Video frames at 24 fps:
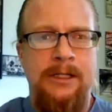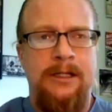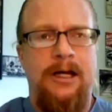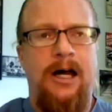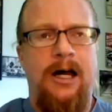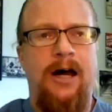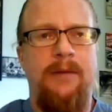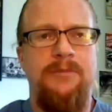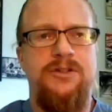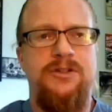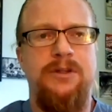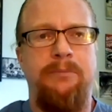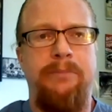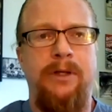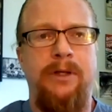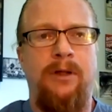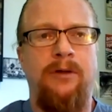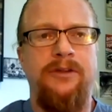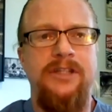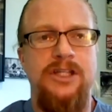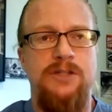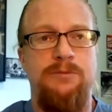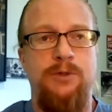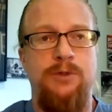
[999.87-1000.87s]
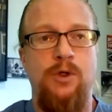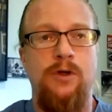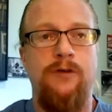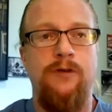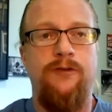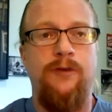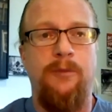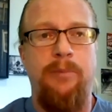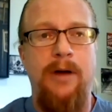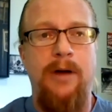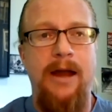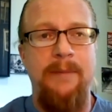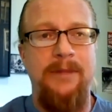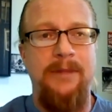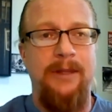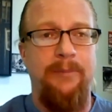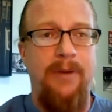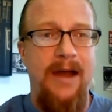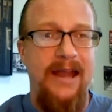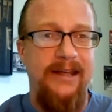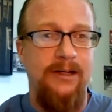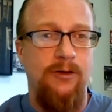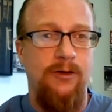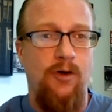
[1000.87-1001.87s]
Um, to build these beautiful. I mean, the
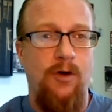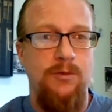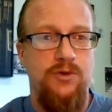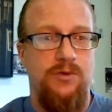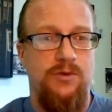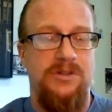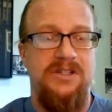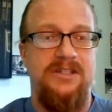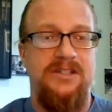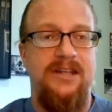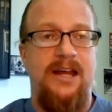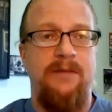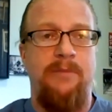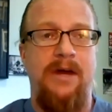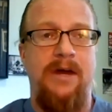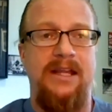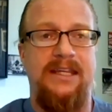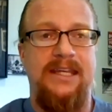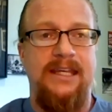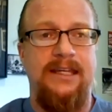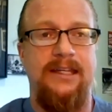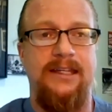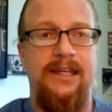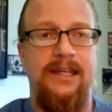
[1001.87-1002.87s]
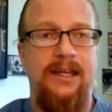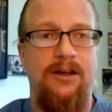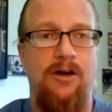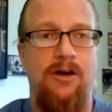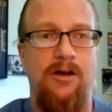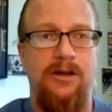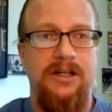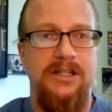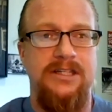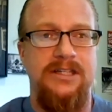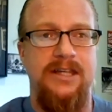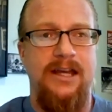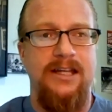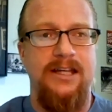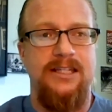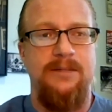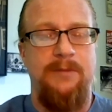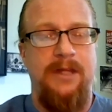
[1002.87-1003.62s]
Pioneer homes were designed by King and King architects.